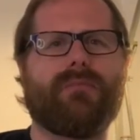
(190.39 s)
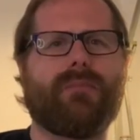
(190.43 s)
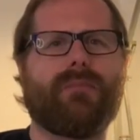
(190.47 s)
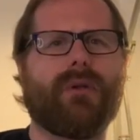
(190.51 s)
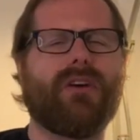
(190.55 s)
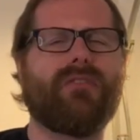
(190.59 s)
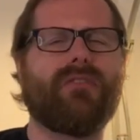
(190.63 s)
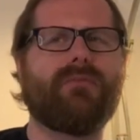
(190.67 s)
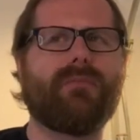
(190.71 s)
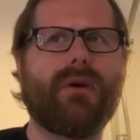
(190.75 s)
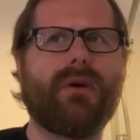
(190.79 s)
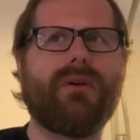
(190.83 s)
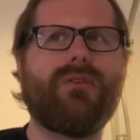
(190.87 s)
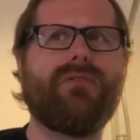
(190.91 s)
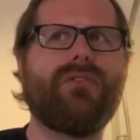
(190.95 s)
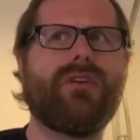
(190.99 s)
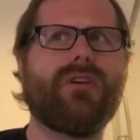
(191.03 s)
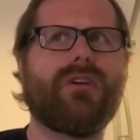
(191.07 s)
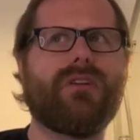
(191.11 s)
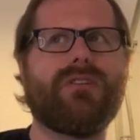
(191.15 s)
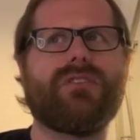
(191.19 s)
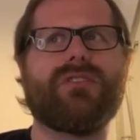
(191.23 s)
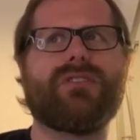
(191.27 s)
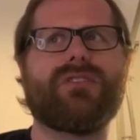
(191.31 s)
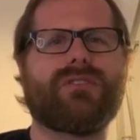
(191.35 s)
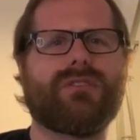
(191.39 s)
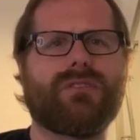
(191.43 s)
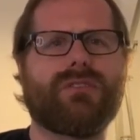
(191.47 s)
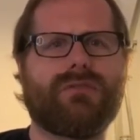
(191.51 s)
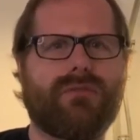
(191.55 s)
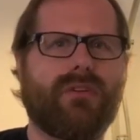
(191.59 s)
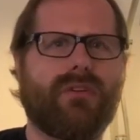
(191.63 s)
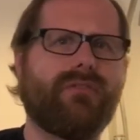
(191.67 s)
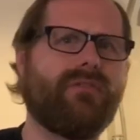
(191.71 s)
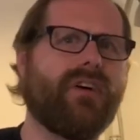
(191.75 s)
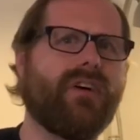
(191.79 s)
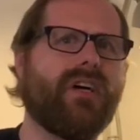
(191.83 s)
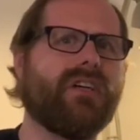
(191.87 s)
but I suppose you can just
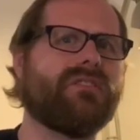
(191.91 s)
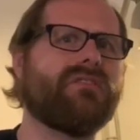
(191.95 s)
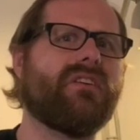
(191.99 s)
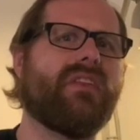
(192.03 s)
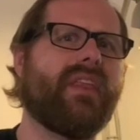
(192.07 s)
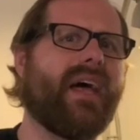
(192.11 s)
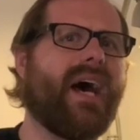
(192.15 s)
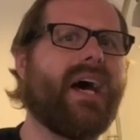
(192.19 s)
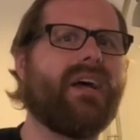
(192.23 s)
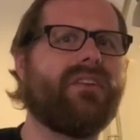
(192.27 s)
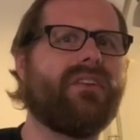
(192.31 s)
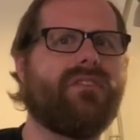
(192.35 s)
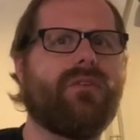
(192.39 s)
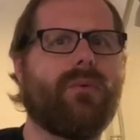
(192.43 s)
refer to that